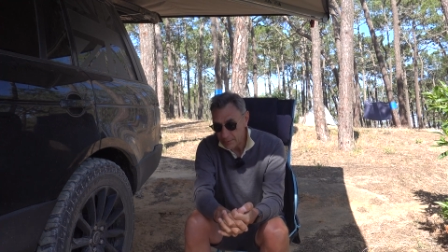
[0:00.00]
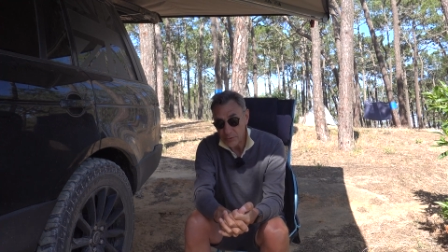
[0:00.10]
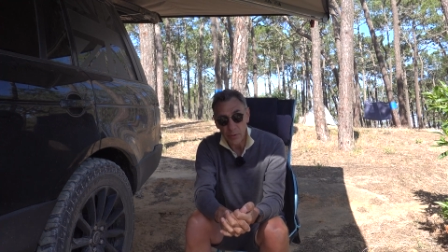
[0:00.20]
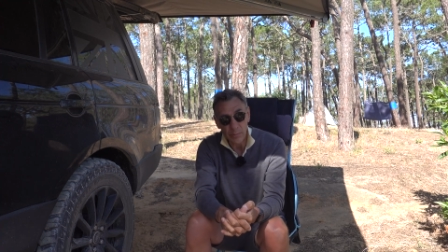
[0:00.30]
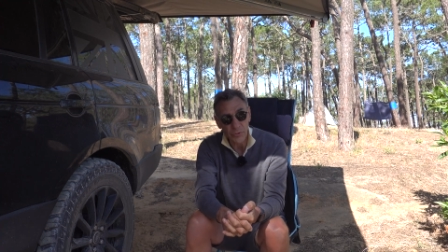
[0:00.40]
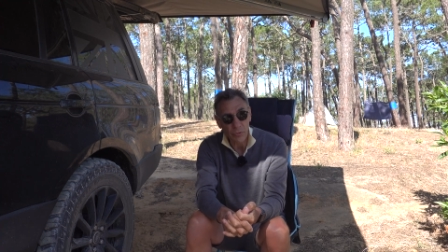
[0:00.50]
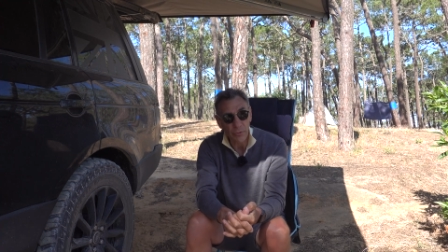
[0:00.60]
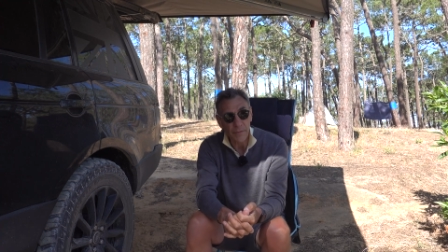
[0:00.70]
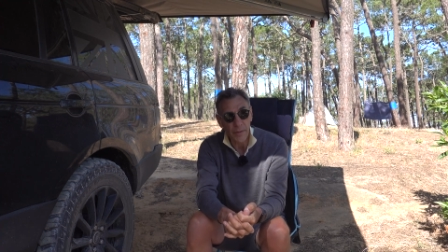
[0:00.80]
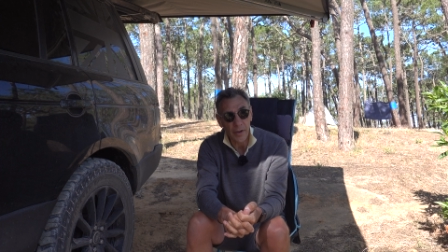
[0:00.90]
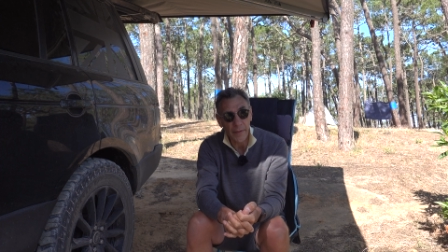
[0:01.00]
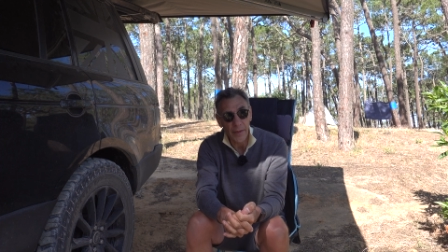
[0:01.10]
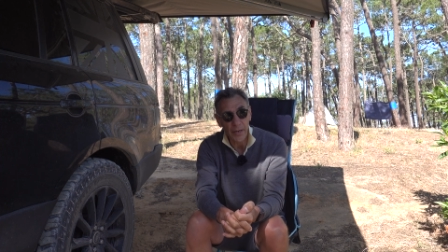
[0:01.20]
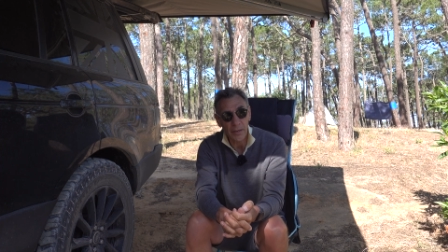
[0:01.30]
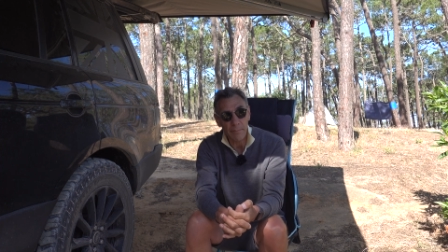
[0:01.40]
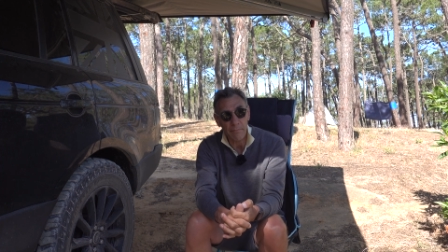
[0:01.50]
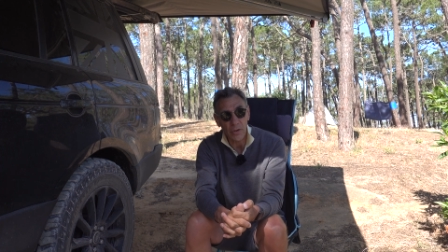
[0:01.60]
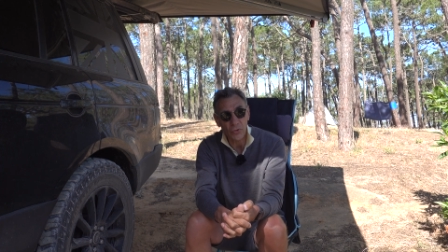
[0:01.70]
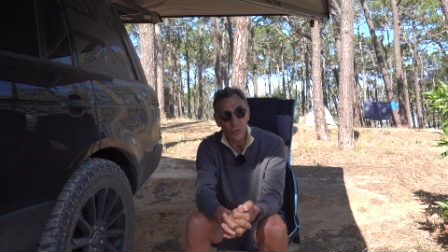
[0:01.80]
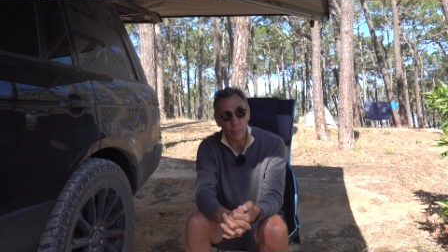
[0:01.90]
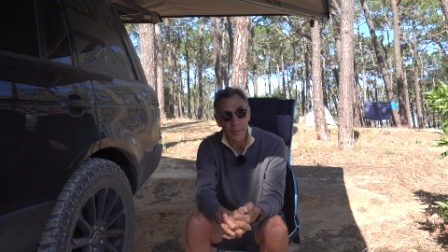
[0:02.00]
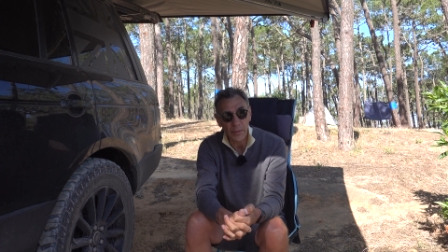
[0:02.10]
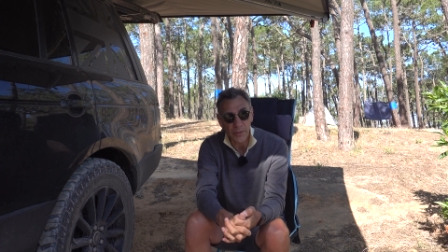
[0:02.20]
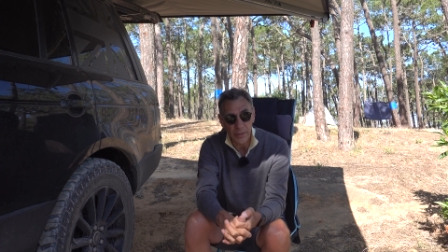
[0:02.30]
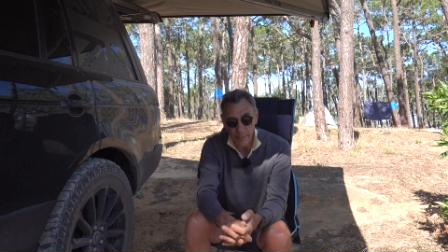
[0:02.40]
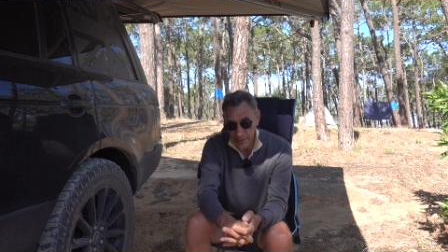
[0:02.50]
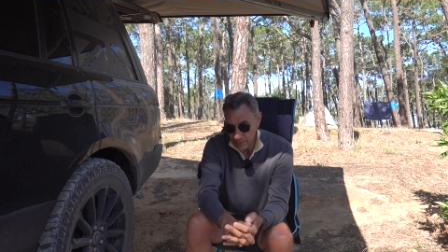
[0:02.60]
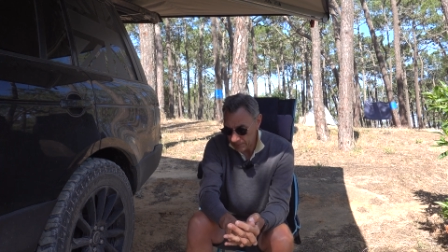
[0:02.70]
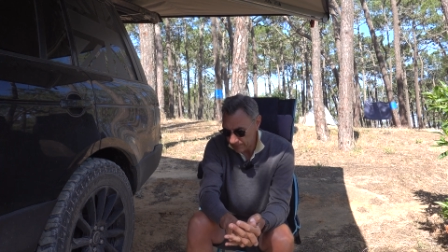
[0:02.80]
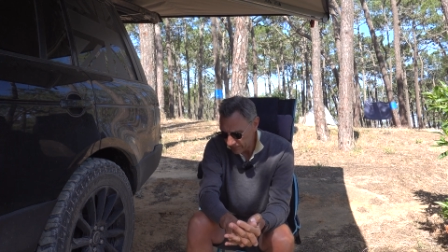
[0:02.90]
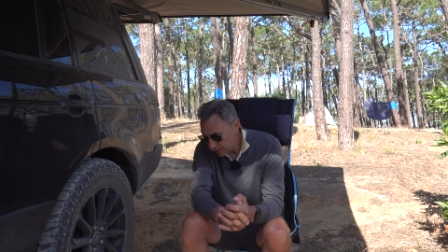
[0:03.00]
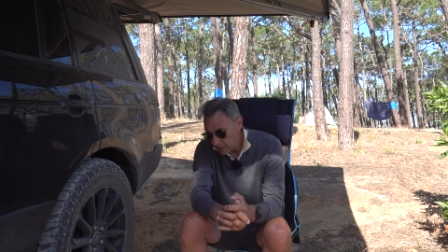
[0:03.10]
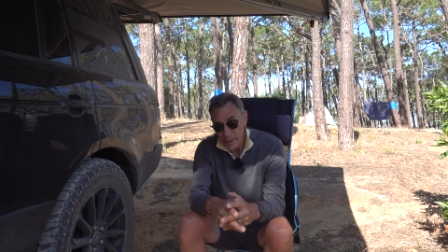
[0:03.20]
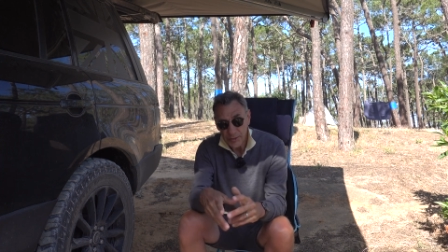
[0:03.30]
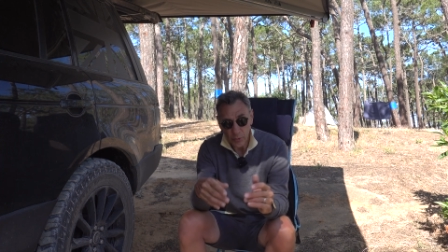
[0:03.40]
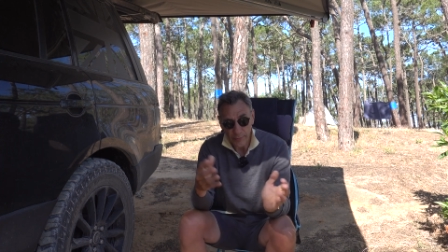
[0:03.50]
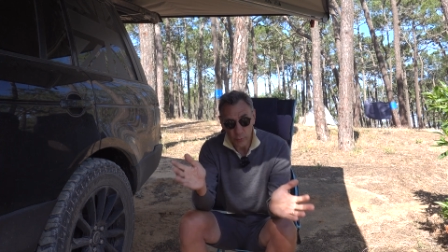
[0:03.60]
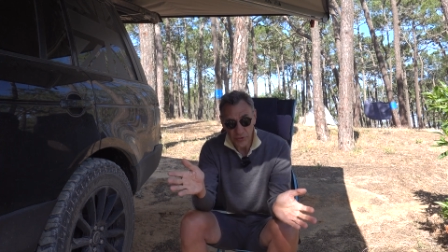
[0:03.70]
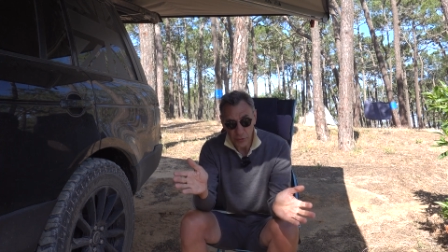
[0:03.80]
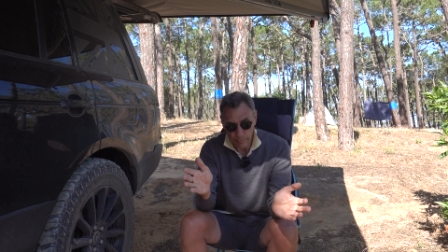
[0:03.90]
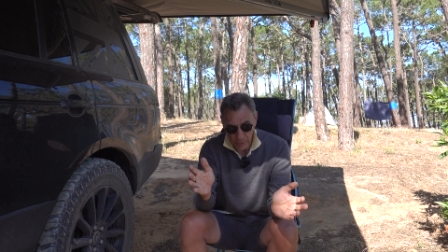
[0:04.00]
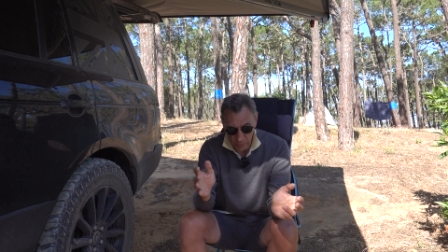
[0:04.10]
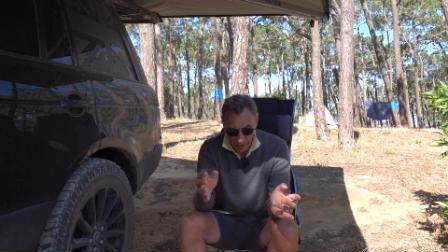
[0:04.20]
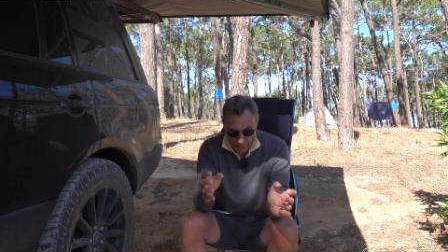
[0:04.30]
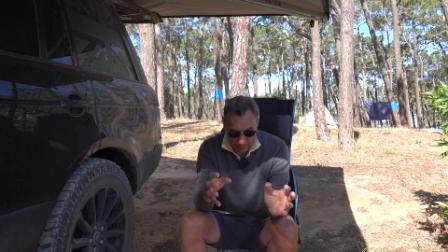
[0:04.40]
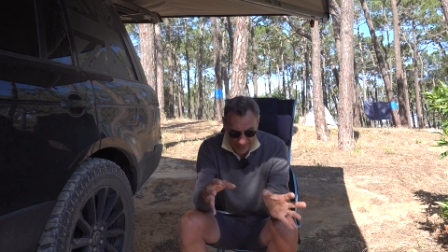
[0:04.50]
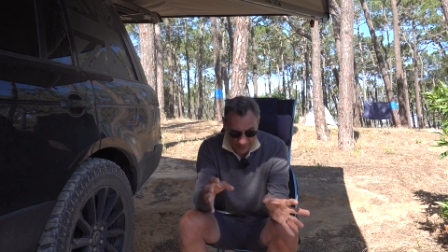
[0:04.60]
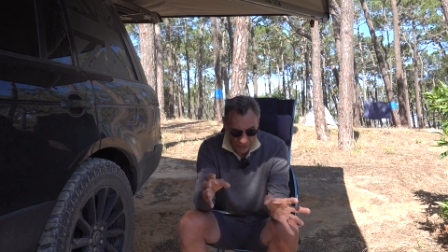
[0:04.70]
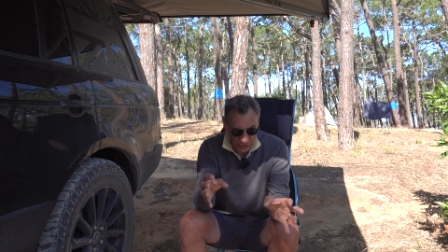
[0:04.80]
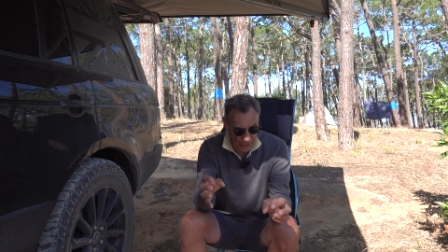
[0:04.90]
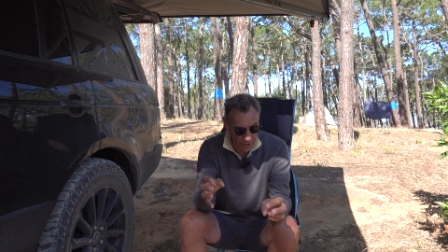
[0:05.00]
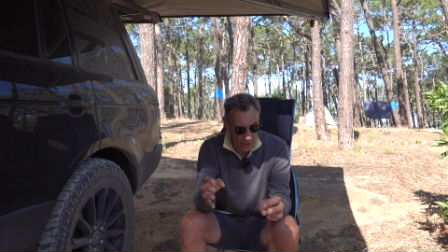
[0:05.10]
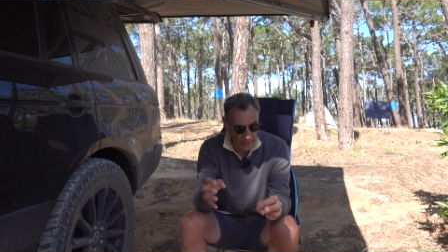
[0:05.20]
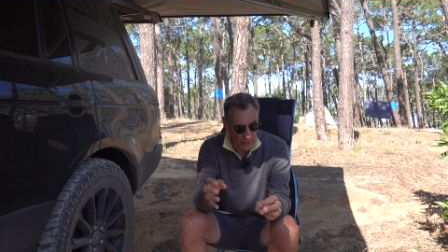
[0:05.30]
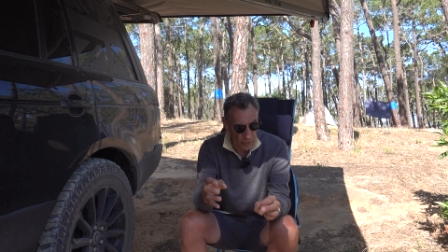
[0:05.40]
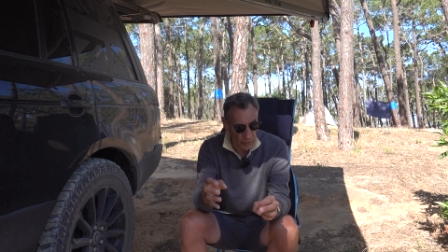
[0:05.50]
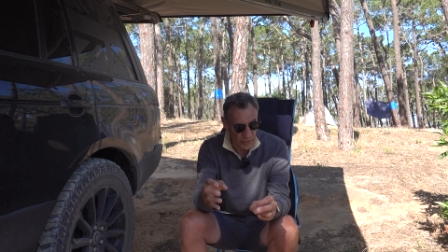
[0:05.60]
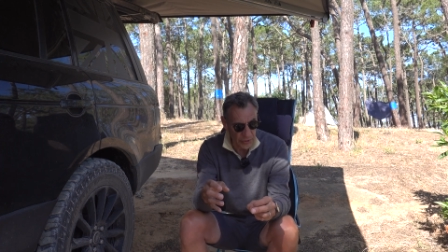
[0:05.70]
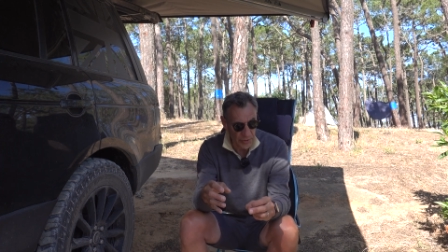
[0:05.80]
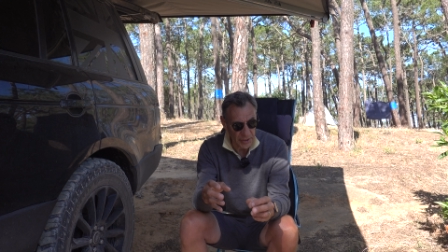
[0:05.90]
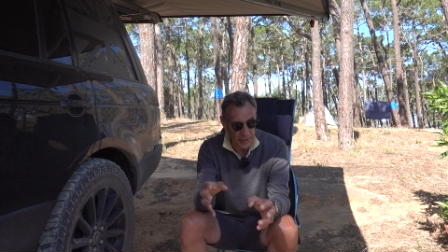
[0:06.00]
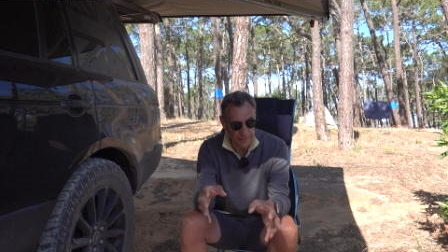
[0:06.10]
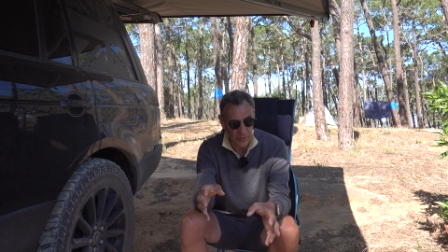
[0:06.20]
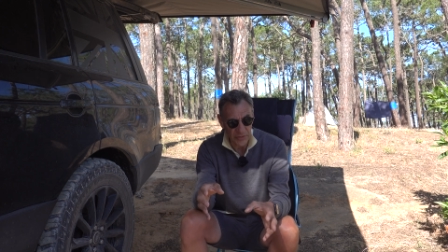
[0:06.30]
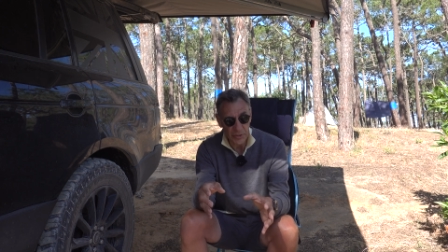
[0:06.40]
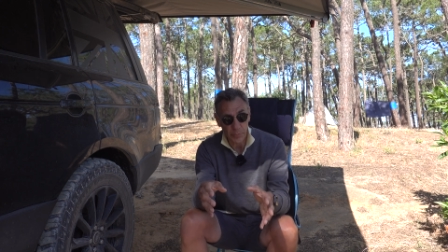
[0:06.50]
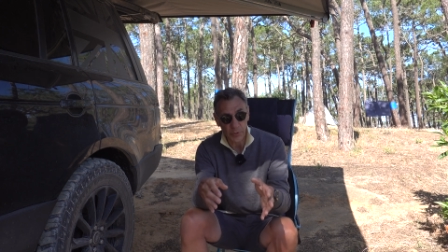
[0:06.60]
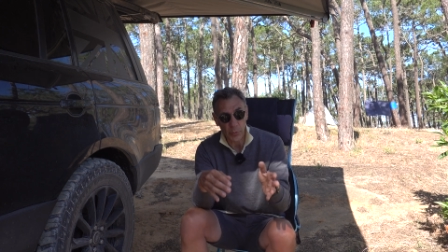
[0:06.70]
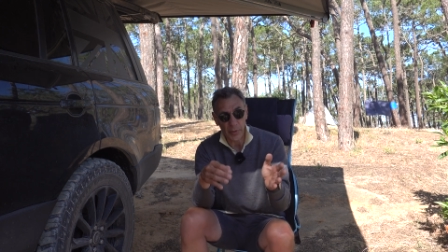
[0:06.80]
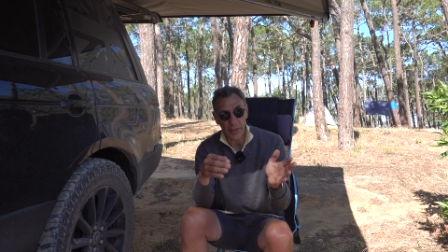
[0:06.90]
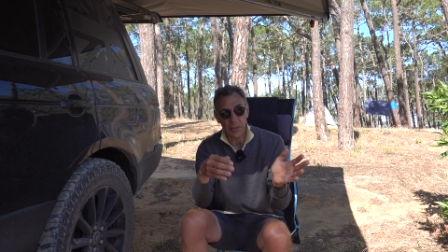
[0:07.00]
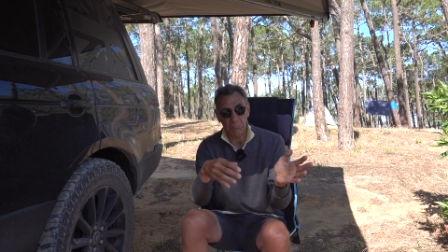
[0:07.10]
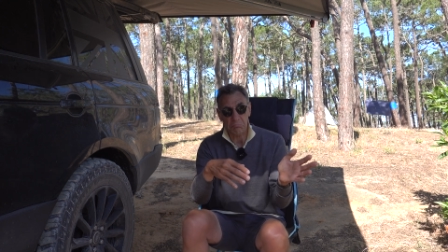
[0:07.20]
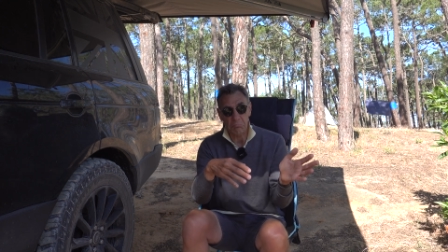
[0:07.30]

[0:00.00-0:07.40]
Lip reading: So I'm sorry for the guy that had an emotional meltdown about it. So I've also built a comparison guide that looks at the differences between